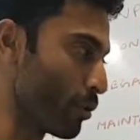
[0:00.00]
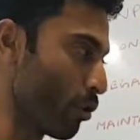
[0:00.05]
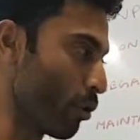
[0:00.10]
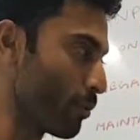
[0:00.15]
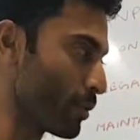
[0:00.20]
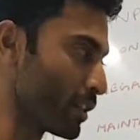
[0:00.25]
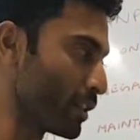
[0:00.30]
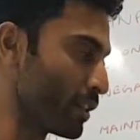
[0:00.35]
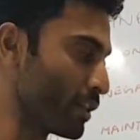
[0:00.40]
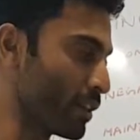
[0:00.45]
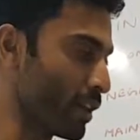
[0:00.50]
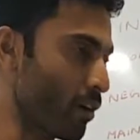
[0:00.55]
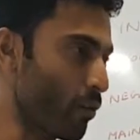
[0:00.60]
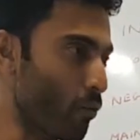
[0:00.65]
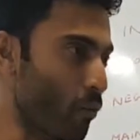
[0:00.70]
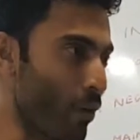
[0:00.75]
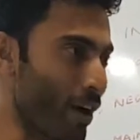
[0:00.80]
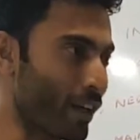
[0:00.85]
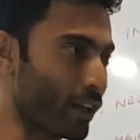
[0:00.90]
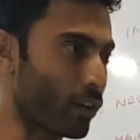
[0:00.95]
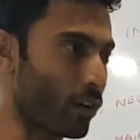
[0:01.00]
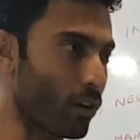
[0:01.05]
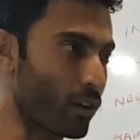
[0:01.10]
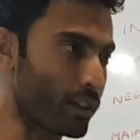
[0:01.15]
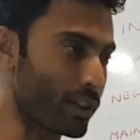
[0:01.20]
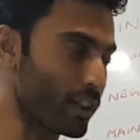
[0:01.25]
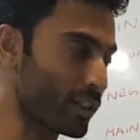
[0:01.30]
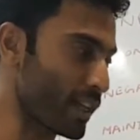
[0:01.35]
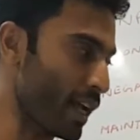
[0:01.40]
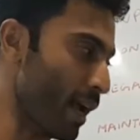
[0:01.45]
obviously the weight
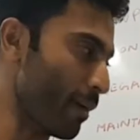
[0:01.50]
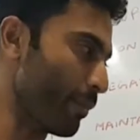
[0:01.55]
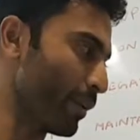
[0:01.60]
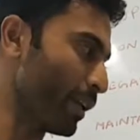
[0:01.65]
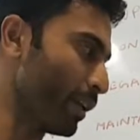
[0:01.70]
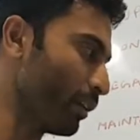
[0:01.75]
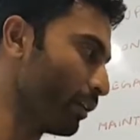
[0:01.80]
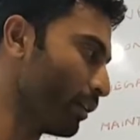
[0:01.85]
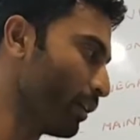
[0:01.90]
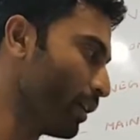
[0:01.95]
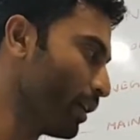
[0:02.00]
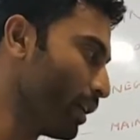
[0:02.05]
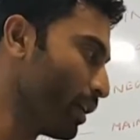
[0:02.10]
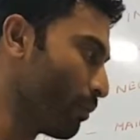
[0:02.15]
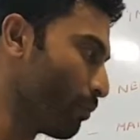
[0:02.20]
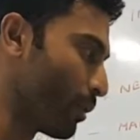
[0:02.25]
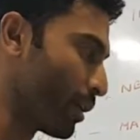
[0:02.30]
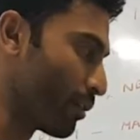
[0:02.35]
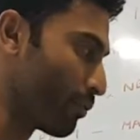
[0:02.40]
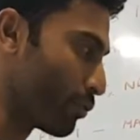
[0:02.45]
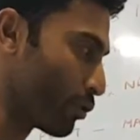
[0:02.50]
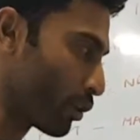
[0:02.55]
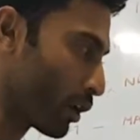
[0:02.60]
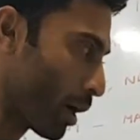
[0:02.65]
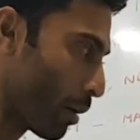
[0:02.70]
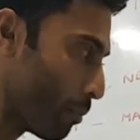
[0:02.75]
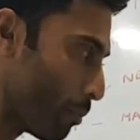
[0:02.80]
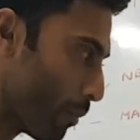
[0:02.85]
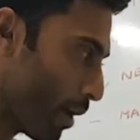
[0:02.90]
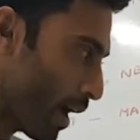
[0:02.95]
loss is happening. But if you
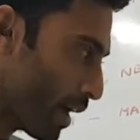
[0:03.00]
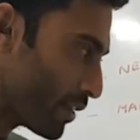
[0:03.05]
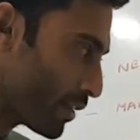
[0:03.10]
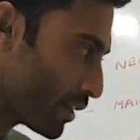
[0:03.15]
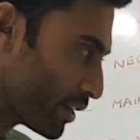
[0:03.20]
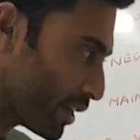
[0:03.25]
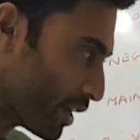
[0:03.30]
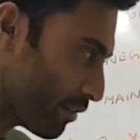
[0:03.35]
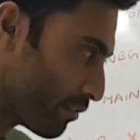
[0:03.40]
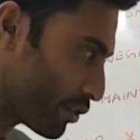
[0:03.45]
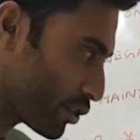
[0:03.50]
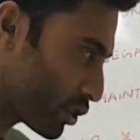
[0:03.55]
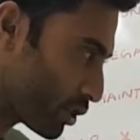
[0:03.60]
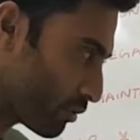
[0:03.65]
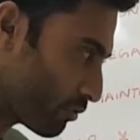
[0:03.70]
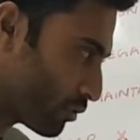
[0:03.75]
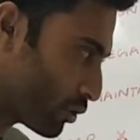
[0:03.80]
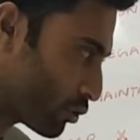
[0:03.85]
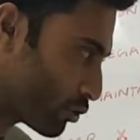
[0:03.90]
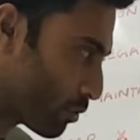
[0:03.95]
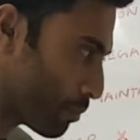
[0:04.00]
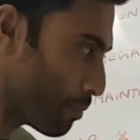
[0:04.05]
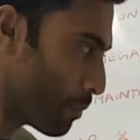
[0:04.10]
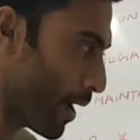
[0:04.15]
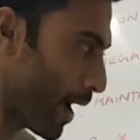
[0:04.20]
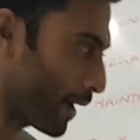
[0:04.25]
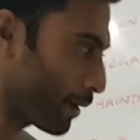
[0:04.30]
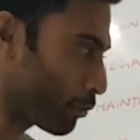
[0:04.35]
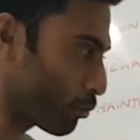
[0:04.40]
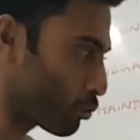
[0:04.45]
combine the deficit with your
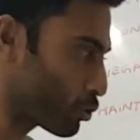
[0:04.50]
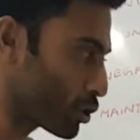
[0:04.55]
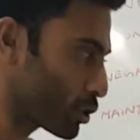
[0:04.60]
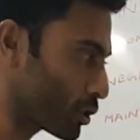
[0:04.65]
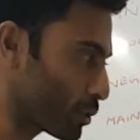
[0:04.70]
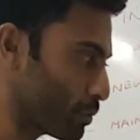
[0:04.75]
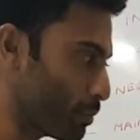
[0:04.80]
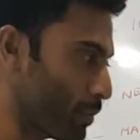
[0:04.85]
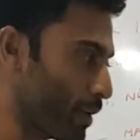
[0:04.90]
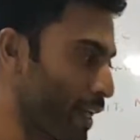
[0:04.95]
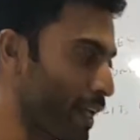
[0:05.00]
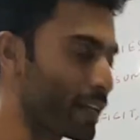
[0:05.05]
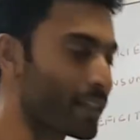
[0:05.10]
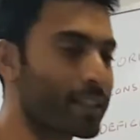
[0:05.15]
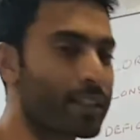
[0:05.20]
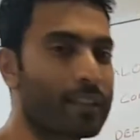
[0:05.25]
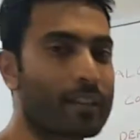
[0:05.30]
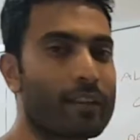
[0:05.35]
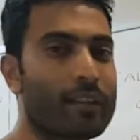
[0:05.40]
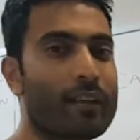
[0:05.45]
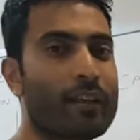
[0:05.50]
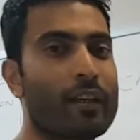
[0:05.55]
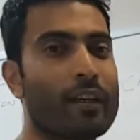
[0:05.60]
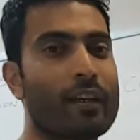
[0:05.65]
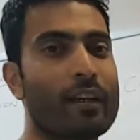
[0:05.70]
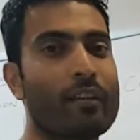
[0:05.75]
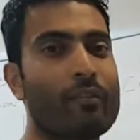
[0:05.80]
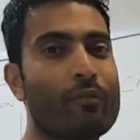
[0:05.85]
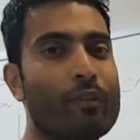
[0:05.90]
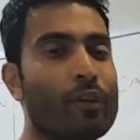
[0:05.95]
macro split,
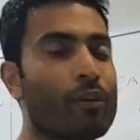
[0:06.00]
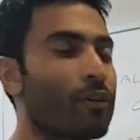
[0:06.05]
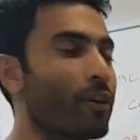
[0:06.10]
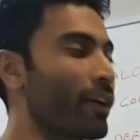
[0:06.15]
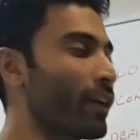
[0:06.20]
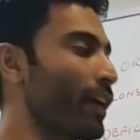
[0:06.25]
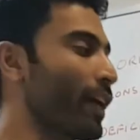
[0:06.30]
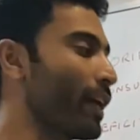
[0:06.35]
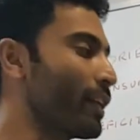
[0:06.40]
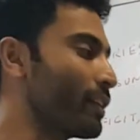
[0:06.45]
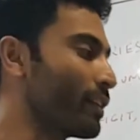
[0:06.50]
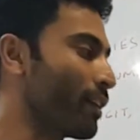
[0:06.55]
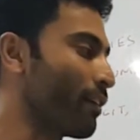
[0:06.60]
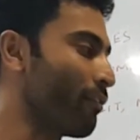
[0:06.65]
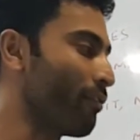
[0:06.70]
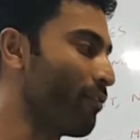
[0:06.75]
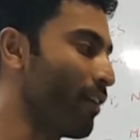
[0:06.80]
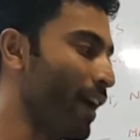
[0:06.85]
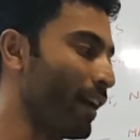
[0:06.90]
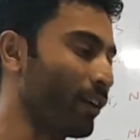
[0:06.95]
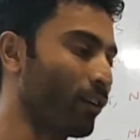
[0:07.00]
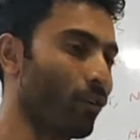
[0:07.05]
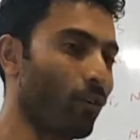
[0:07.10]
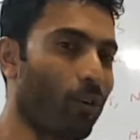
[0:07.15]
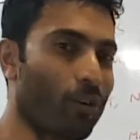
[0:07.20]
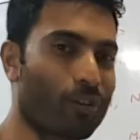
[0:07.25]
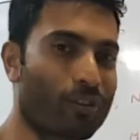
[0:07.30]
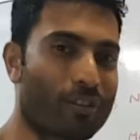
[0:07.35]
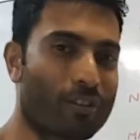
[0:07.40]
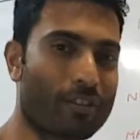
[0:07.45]
we're looking at a fat
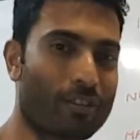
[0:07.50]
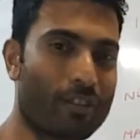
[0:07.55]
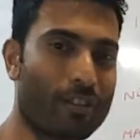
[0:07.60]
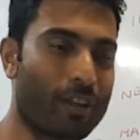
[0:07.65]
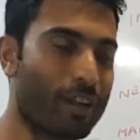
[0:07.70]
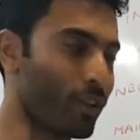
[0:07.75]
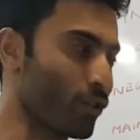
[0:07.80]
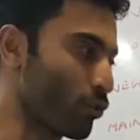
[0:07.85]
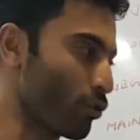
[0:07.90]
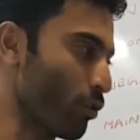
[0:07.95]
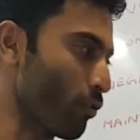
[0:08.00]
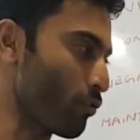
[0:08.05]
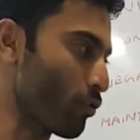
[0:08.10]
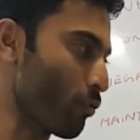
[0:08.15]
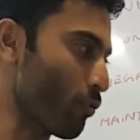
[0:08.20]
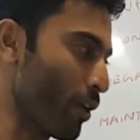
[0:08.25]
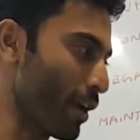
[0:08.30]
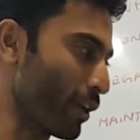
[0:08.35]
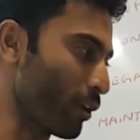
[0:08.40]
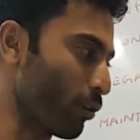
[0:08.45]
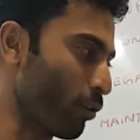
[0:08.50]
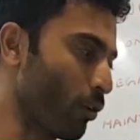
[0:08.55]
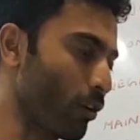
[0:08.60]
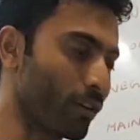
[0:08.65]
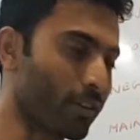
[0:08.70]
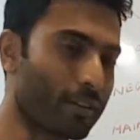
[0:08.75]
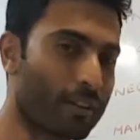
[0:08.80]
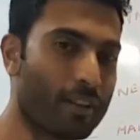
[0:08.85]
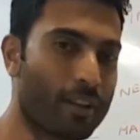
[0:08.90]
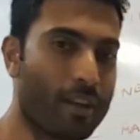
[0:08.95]
loss instead of the weight
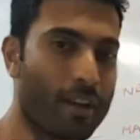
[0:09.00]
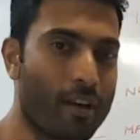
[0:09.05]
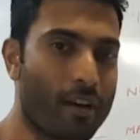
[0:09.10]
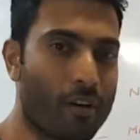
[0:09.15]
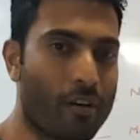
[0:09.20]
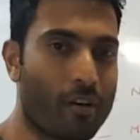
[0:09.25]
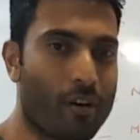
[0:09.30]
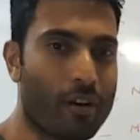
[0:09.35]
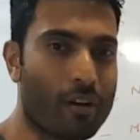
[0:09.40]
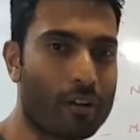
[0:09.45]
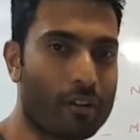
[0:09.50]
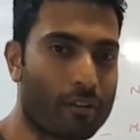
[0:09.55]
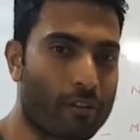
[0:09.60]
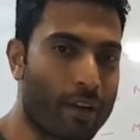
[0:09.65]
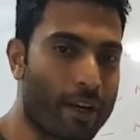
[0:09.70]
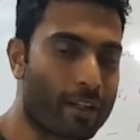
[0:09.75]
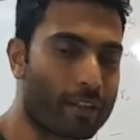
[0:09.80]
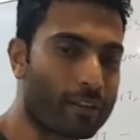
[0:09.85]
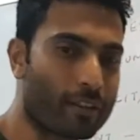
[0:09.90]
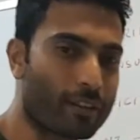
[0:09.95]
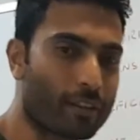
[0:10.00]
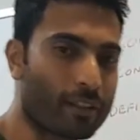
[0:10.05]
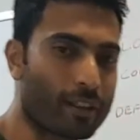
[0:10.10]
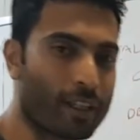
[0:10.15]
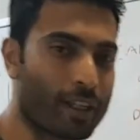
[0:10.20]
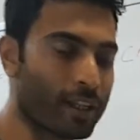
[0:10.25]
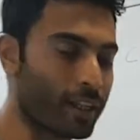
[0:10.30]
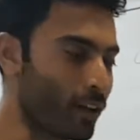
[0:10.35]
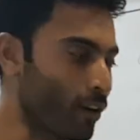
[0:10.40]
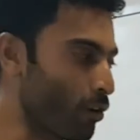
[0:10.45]
loss. Right?
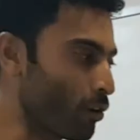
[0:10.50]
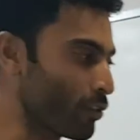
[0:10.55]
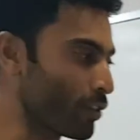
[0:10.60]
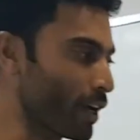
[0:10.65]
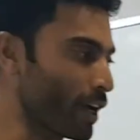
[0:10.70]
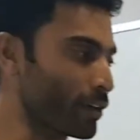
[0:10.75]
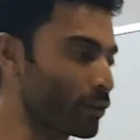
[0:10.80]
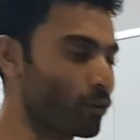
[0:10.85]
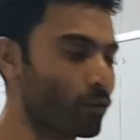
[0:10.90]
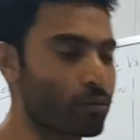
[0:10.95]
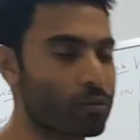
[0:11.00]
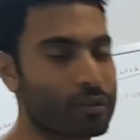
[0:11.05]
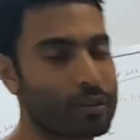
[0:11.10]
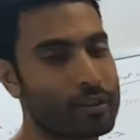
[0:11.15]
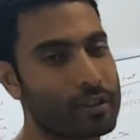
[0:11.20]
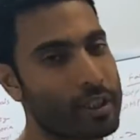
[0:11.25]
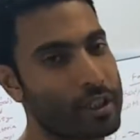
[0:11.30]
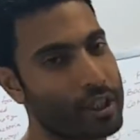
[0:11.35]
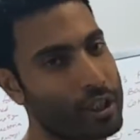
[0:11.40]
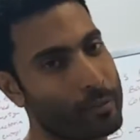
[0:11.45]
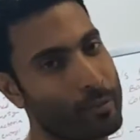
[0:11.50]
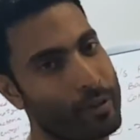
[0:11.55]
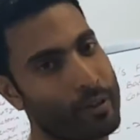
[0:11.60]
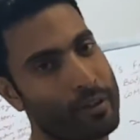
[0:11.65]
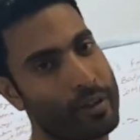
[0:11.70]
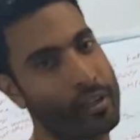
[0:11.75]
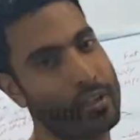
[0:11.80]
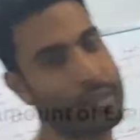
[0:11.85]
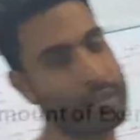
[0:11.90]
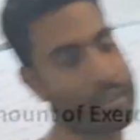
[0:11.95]
On that note, Satish
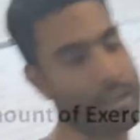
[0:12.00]
Paryada